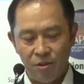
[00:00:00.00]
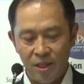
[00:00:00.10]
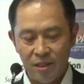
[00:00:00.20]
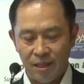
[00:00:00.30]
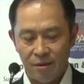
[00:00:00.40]

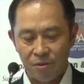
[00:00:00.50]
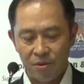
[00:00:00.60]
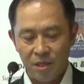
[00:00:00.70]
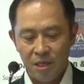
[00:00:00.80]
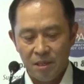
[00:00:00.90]

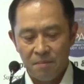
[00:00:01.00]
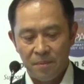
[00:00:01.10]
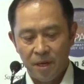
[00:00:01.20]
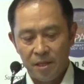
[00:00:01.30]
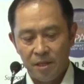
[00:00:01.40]
details,
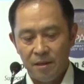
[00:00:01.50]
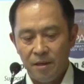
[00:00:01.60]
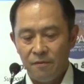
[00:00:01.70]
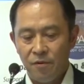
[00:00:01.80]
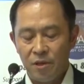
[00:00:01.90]
but
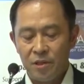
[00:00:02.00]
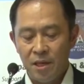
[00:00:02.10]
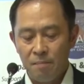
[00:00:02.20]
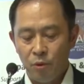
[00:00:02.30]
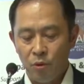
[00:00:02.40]
for
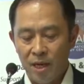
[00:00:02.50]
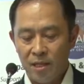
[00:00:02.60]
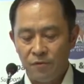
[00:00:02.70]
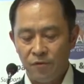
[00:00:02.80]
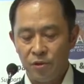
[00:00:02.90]
example,
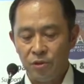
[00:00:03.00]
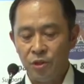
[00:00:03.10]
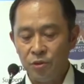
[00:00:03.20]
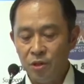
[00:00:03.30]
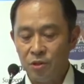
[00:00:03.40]
as for
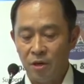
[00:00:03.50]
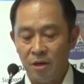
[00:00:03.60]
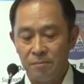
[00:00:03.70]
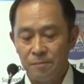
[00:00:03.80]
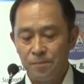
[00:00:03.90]

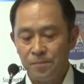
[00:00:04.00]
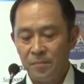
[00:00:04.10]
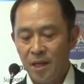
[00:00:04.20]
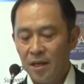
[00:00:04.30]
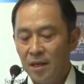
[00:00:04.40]
Unicharm,
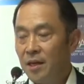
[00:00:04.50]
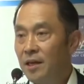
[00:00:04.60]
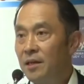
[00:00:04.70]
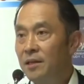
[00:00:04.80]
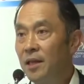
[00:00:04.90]

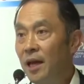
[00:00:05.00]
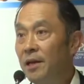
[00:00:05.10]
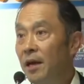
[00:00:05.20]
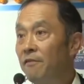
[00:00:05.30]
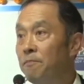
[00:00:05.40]
they
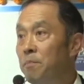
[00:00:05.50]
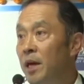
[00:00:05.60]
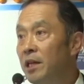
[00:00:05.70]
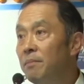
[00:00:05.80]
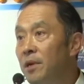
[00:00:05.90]
have
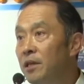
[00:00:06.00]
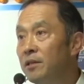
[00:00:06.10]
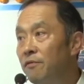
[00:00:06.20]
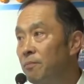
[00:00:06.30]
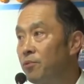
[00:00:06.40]
many, many
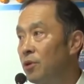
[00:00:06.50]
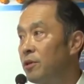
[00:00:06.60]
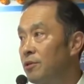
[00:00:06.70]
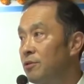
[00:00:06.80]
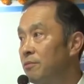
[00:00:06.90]
different
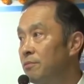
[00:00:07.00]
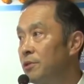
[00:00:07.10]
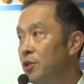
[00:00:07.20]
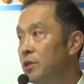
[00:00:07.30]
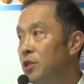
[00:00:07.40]
products.
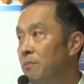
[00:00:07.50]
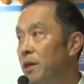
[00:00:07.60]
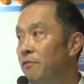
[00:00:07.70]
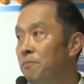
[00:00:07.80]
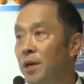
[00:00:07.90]
Unicharm
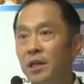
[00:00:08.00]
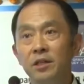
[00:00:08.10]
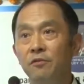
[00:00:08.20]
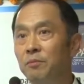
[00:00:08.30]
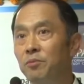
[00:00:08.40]
have many
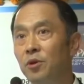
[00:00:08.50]
different